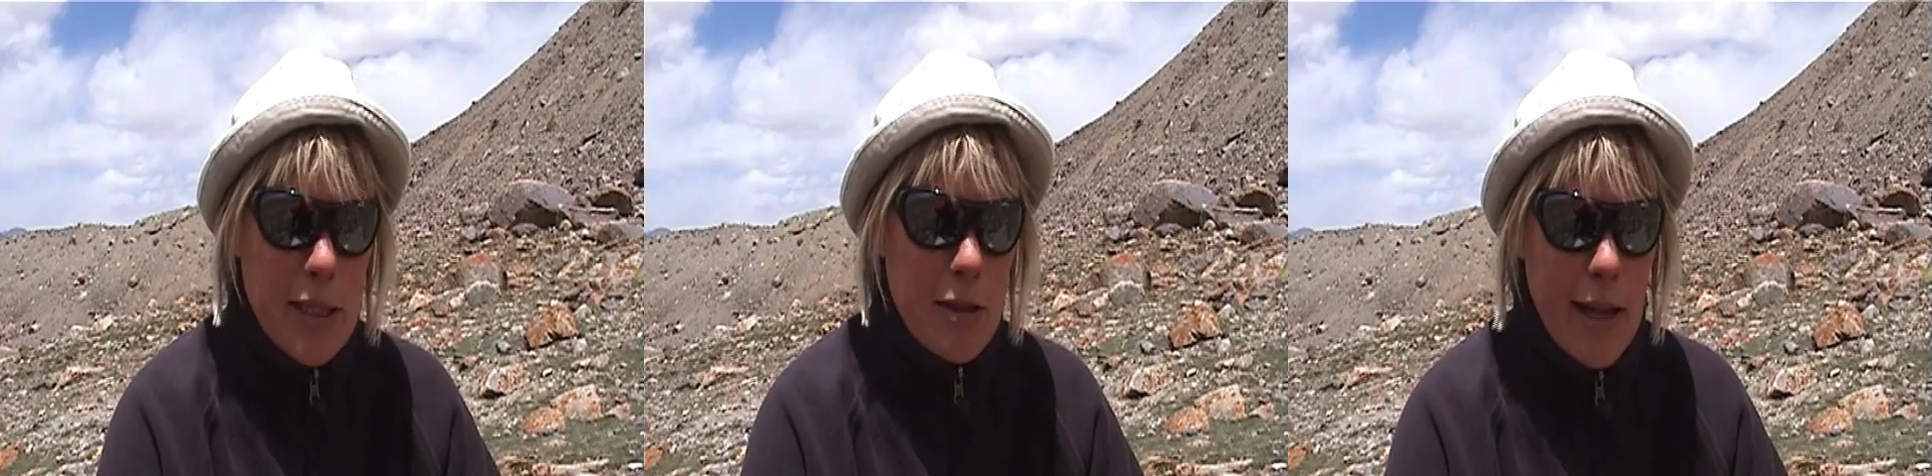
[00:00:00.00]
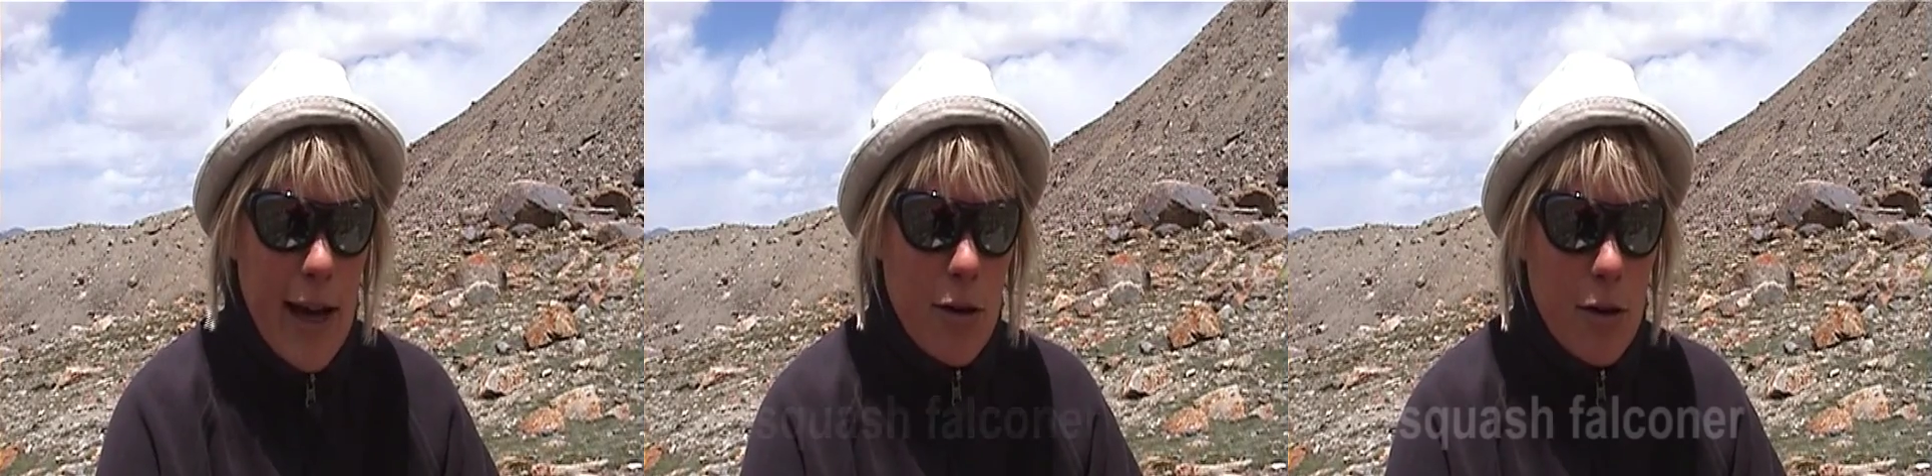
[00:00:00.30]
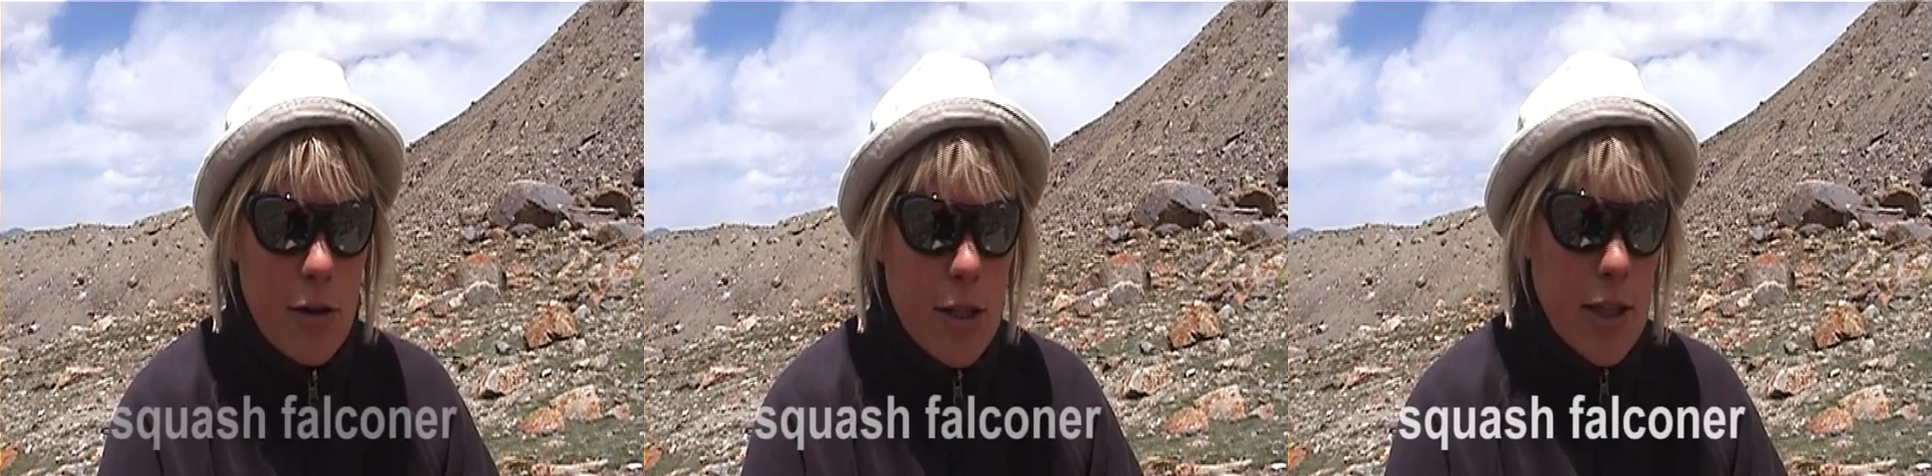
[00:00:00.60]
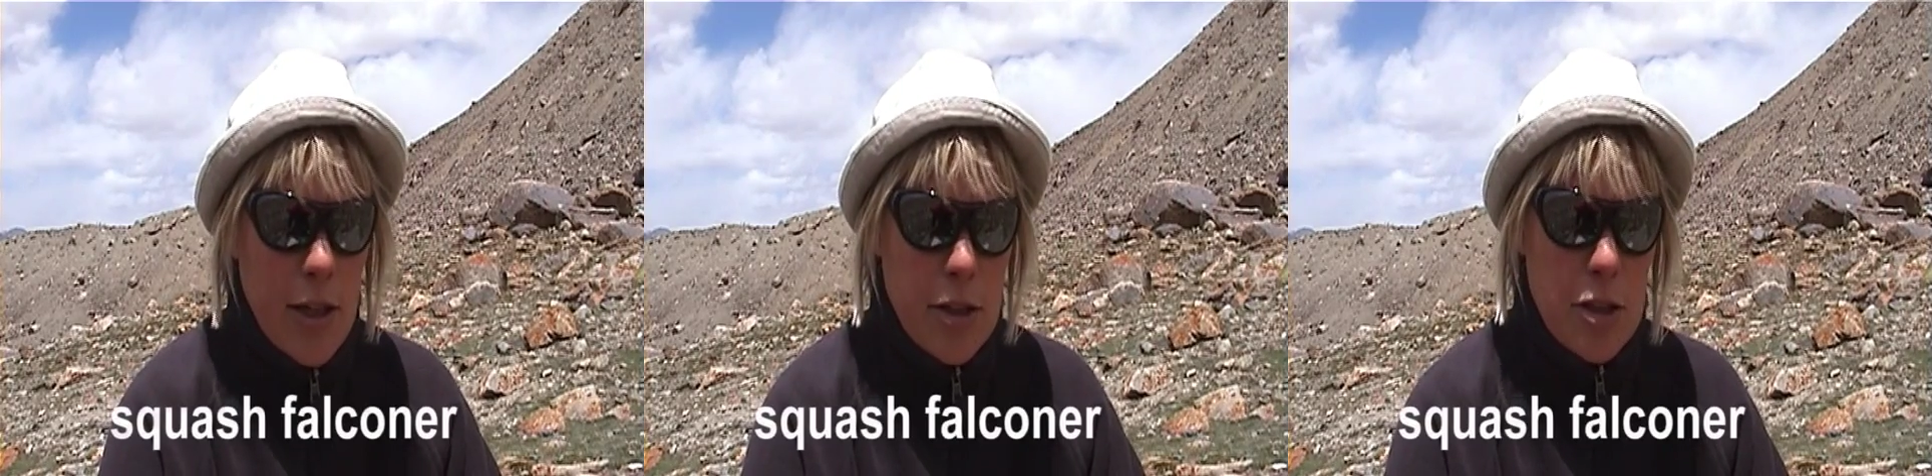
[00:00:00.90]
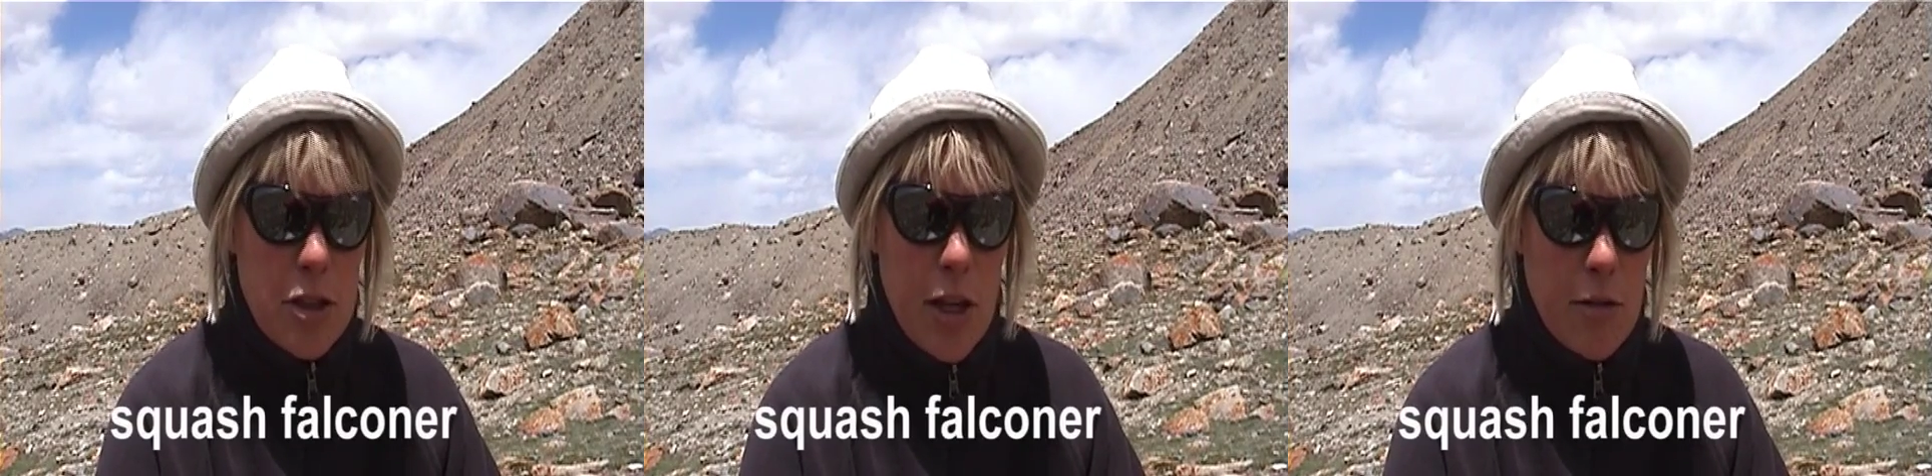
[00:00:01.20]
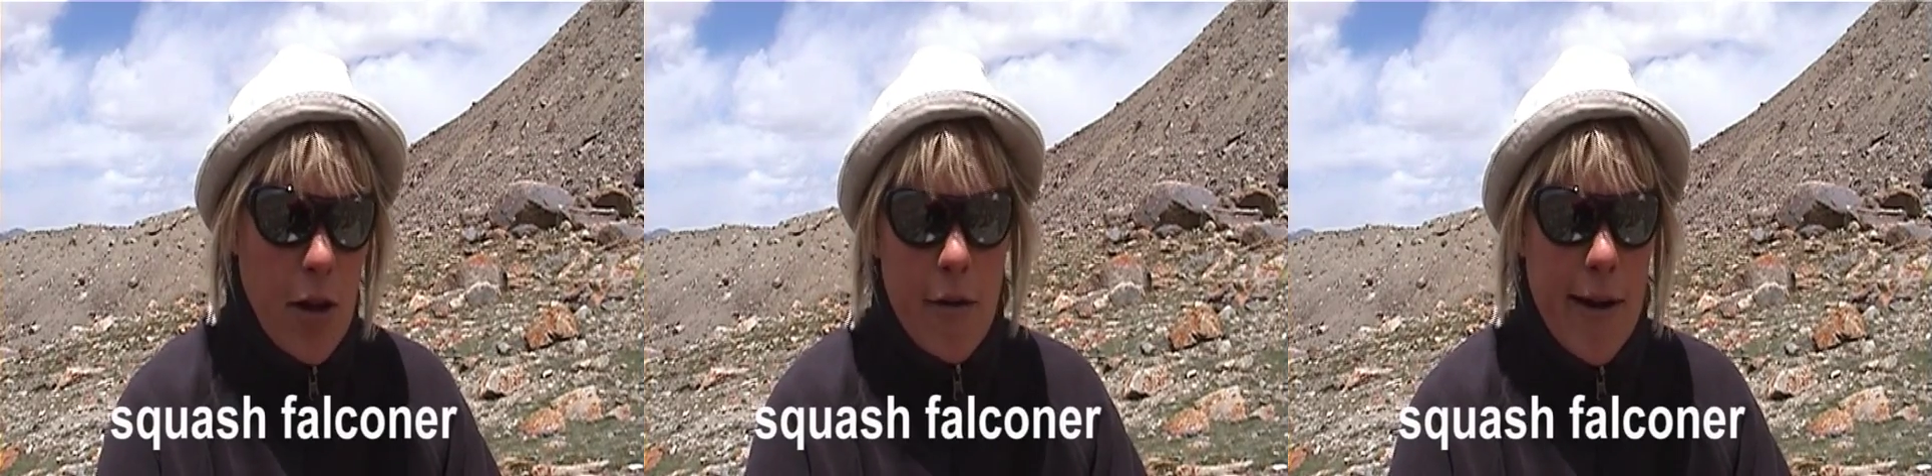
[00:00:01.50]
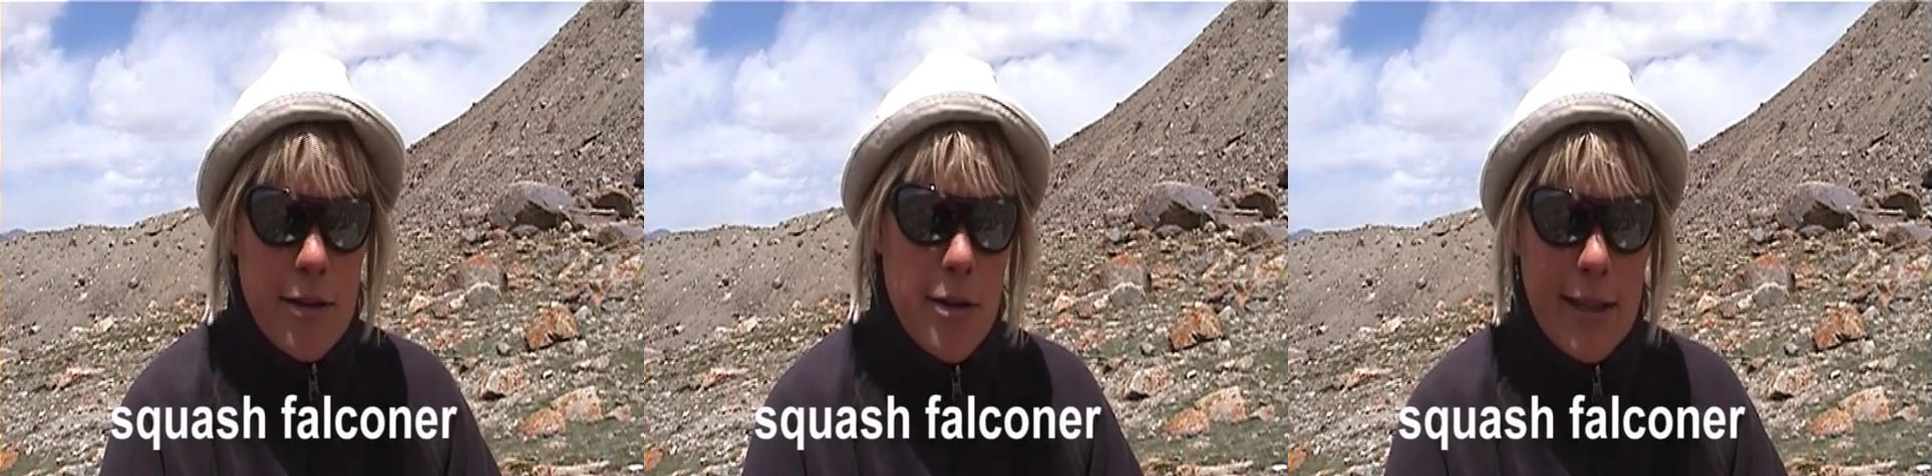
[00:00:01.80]
do that, or no, you just don't go
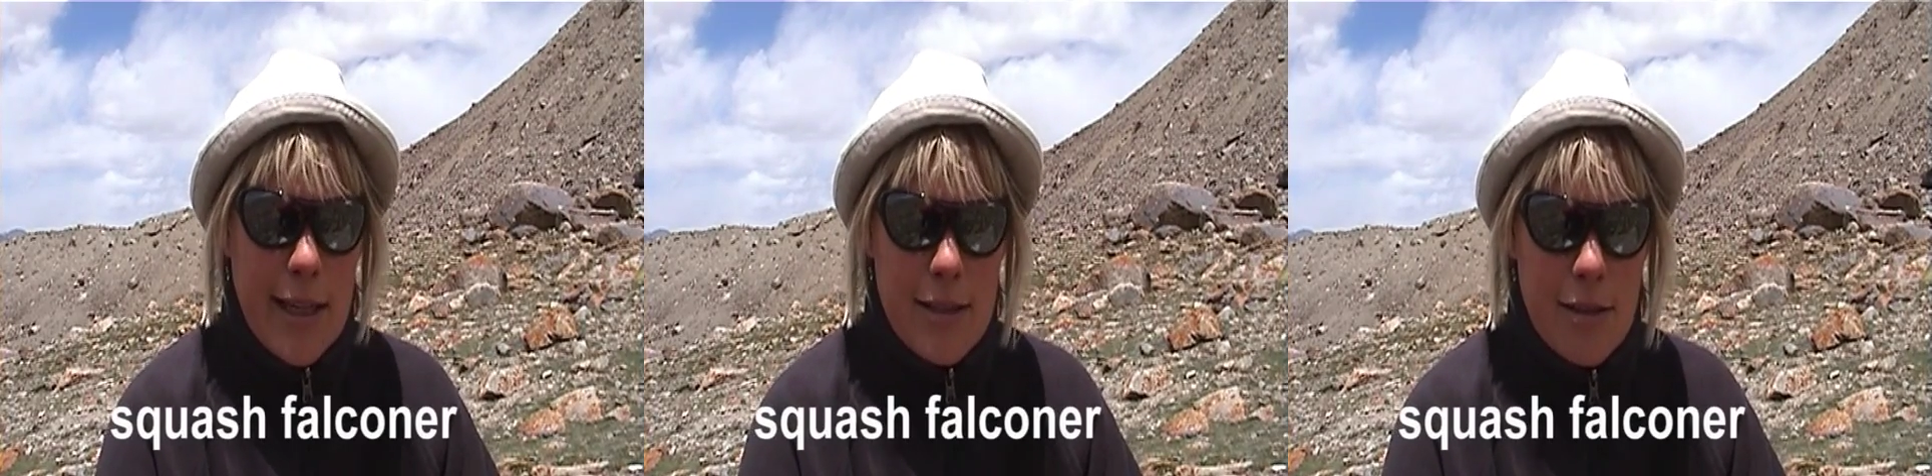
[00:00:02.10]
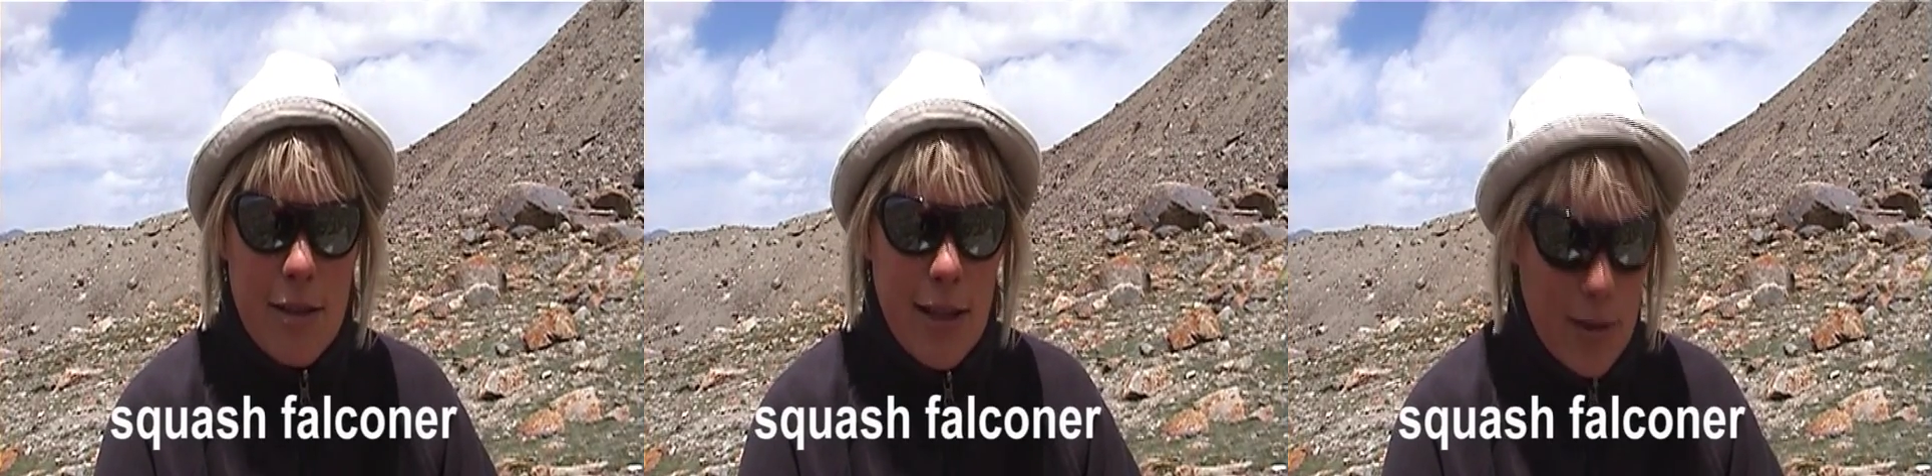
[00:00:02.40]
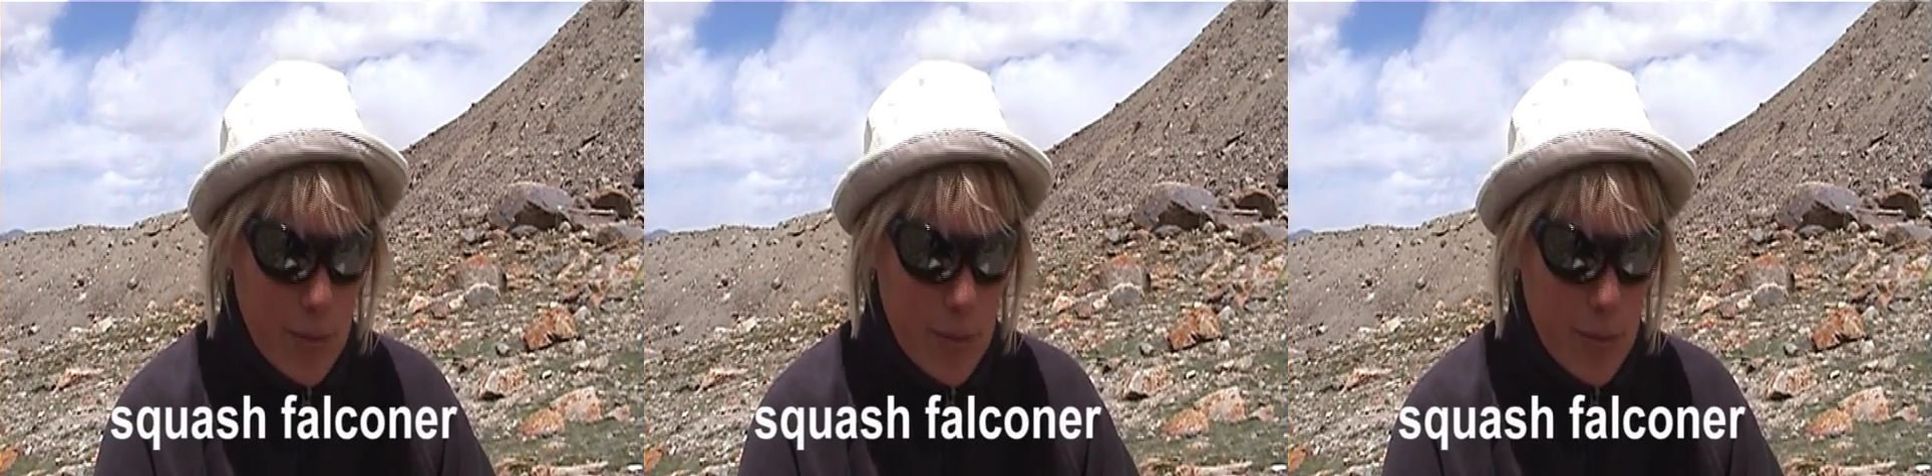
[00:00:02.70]
around doing that sort of thing.